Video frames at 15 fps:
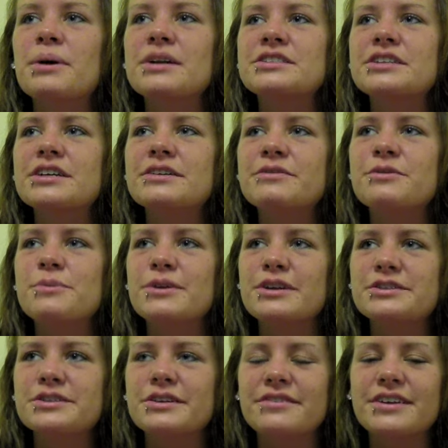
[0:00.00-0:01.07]
bunch of
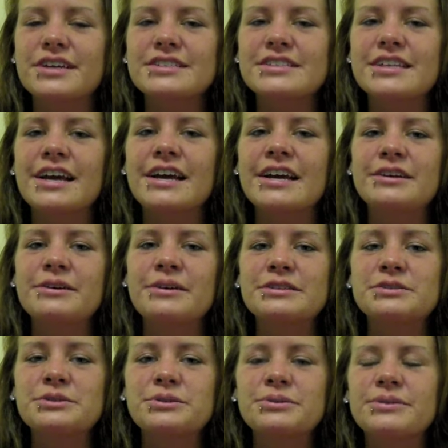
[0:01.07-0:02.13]
community service and going
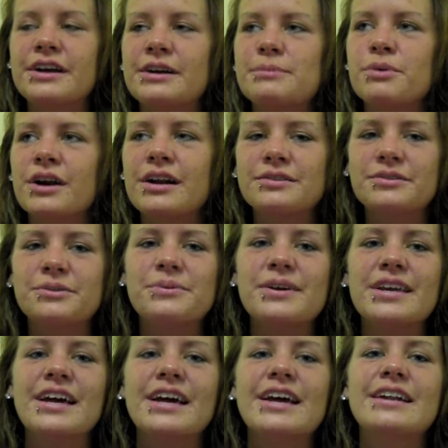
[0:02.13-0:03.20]
to like a breakthrough
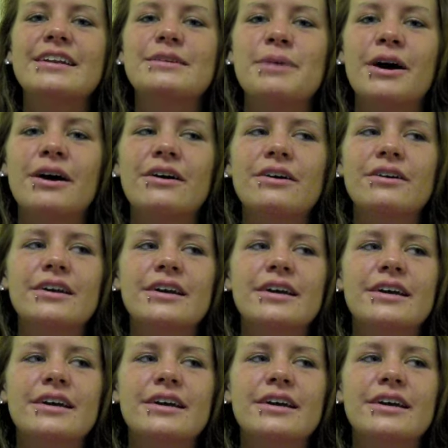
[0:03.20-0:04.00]
weekend about